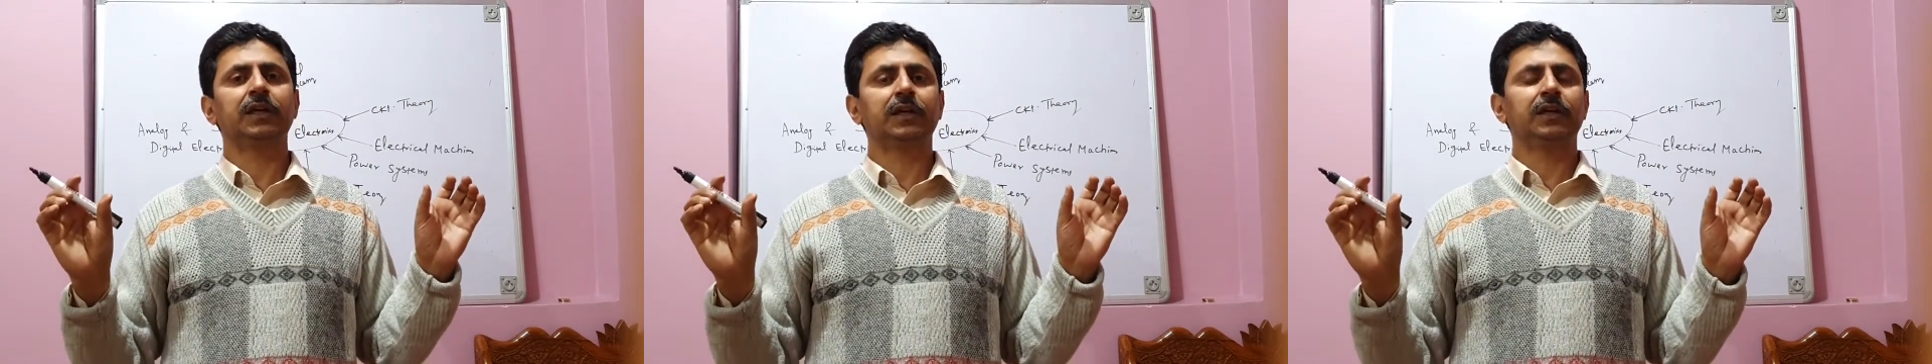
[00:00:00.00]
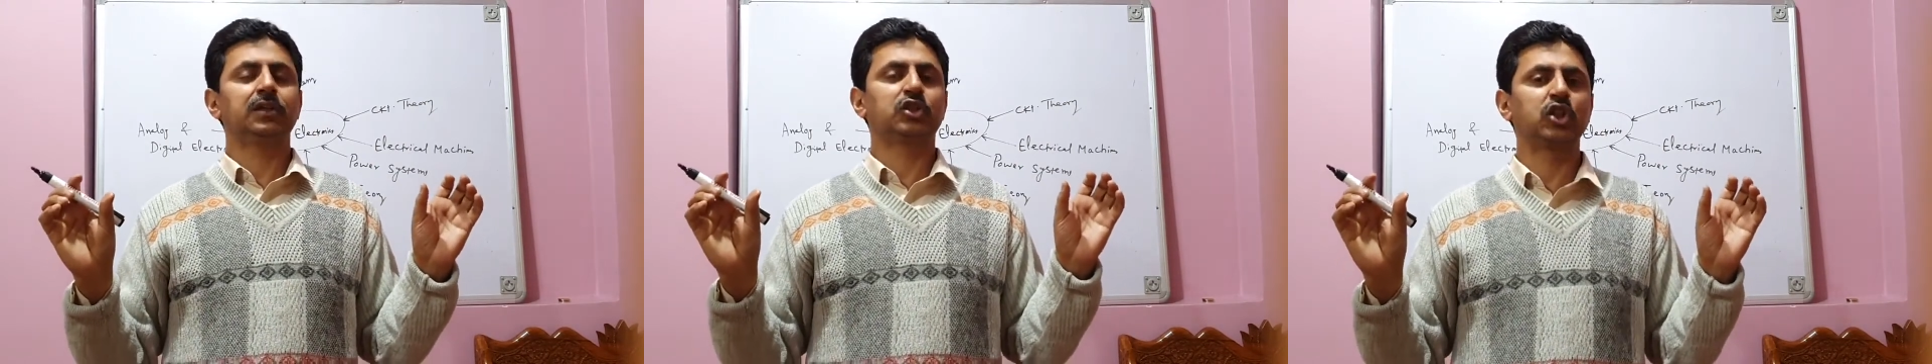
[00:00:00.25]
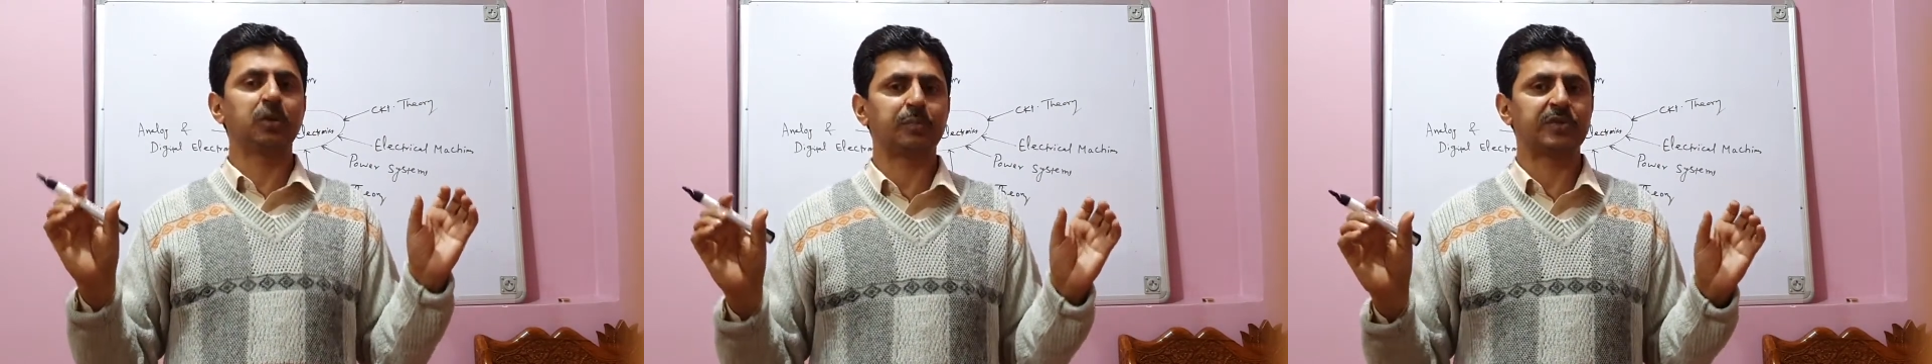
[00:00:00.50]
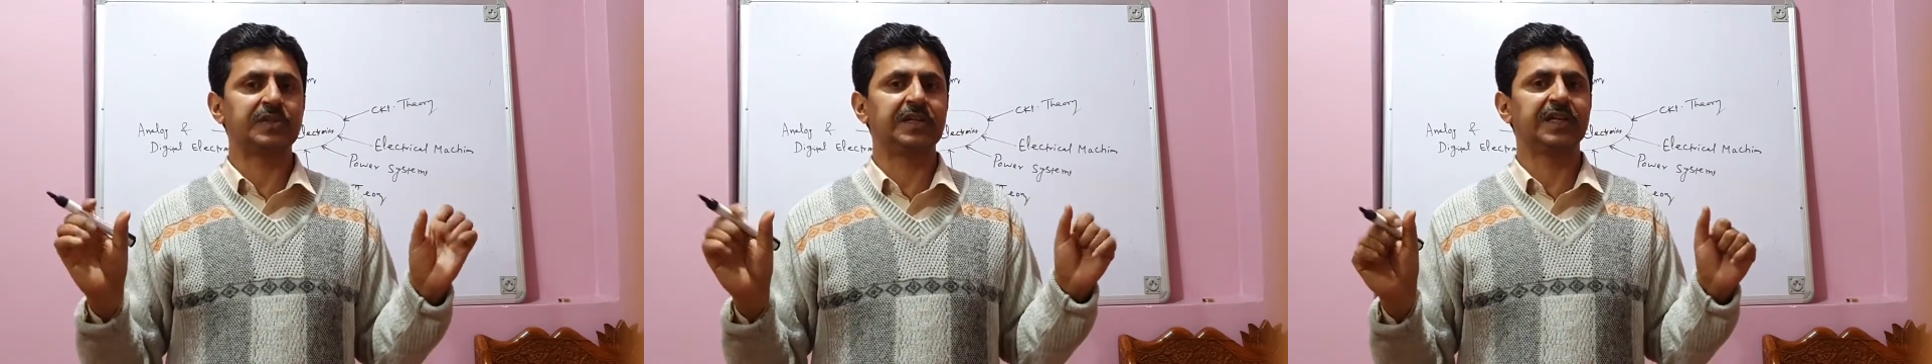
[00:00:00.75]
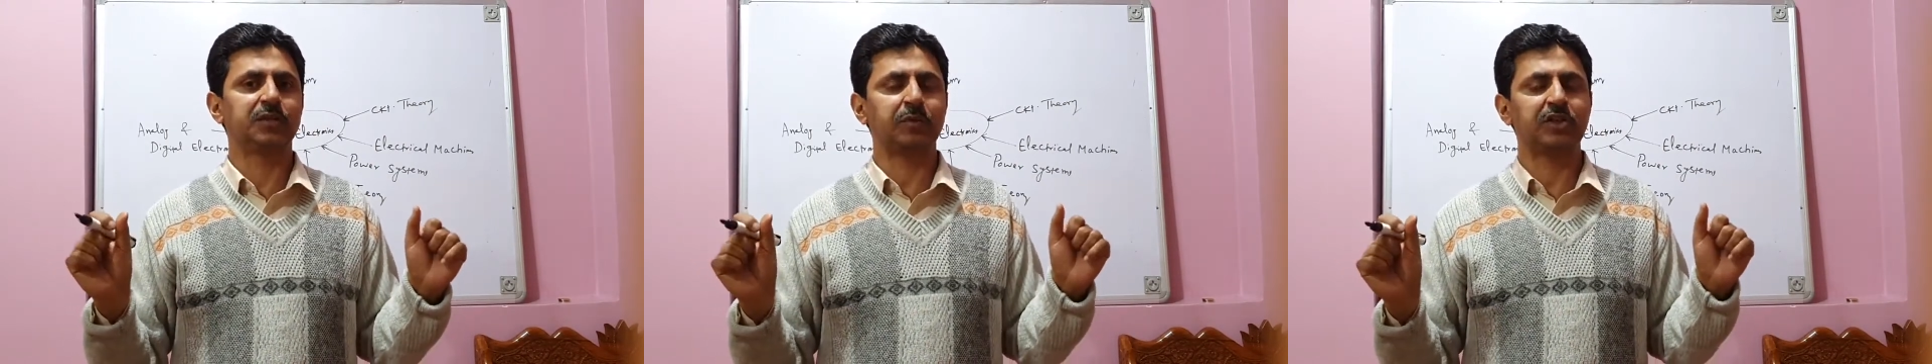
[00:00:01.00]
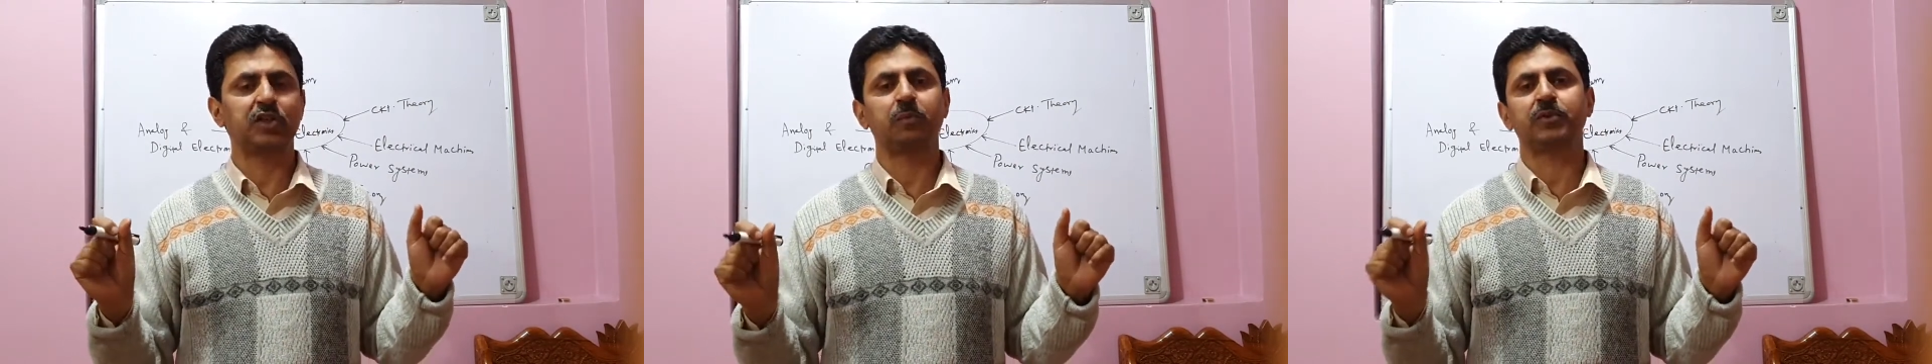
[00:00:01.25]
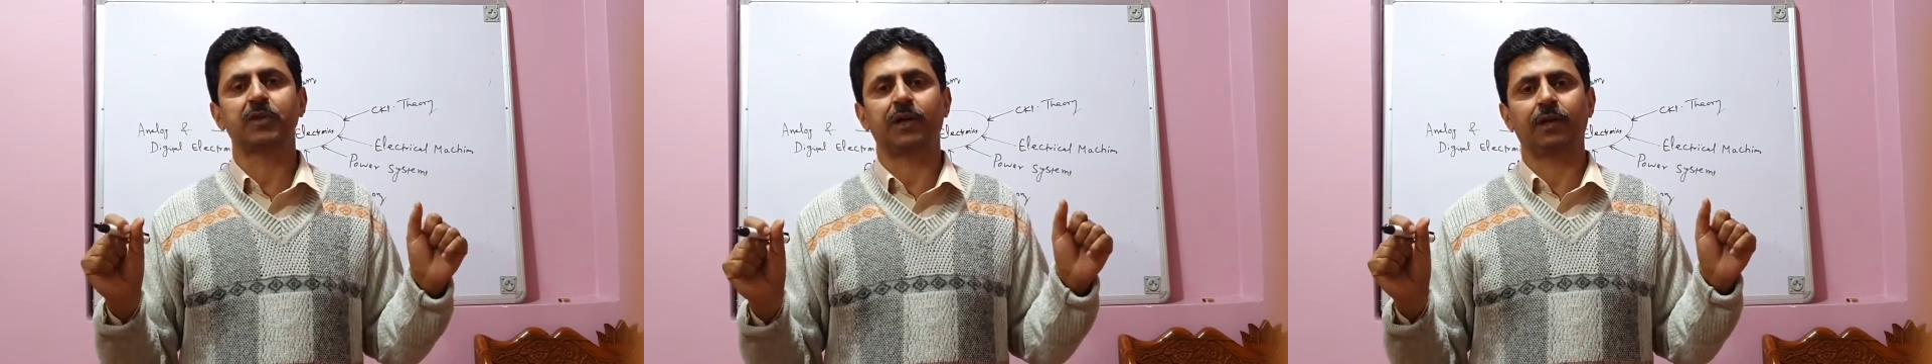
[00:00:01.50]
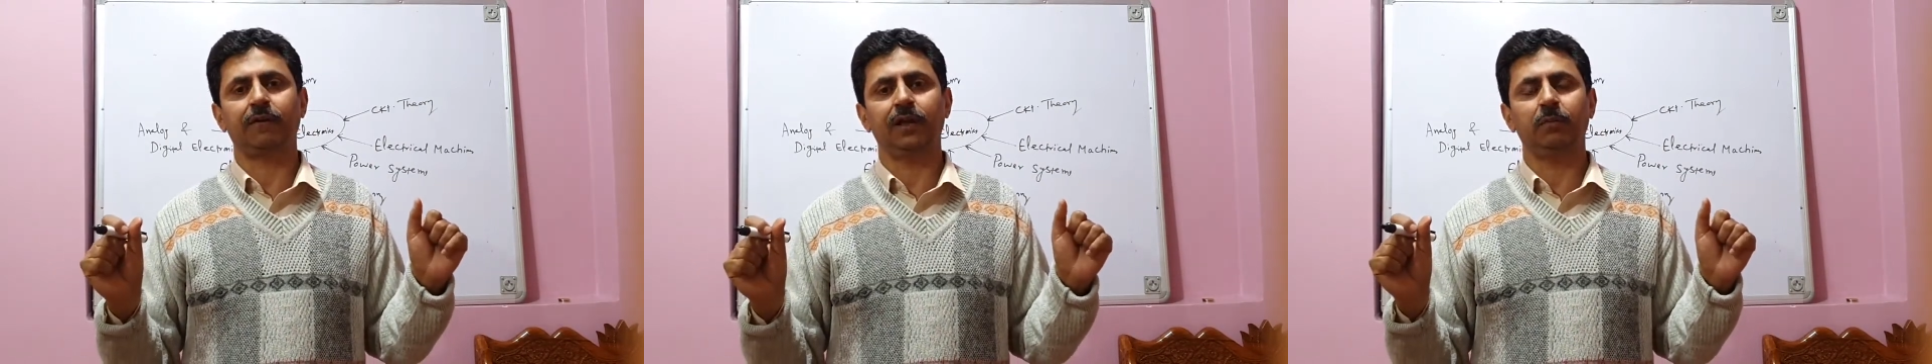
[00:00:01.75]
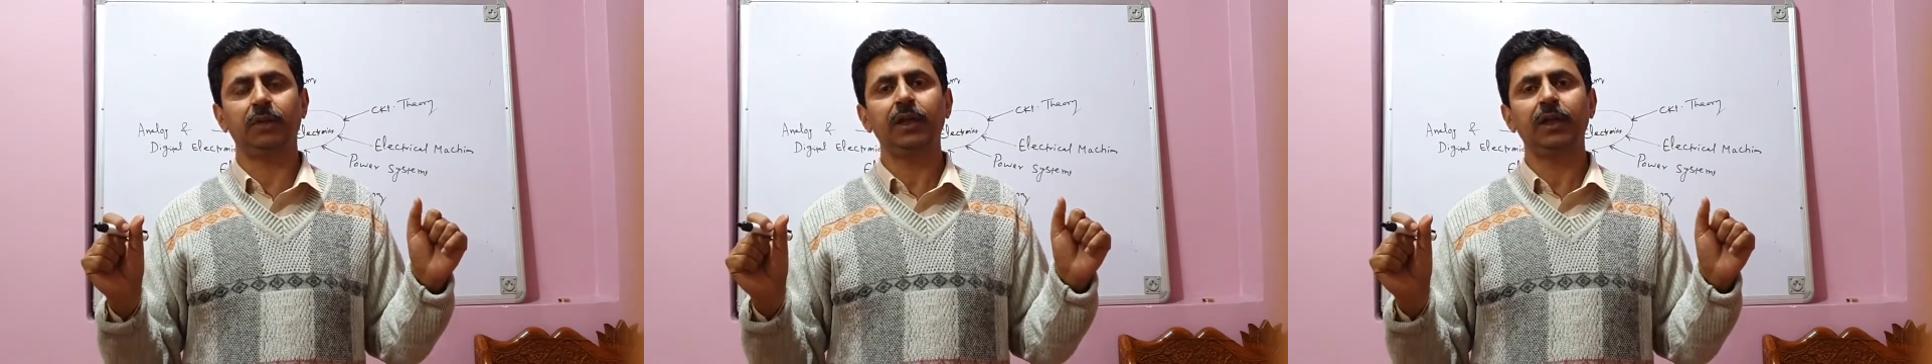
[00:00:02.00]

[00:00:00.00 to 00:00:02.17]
chips, DSP chips are available,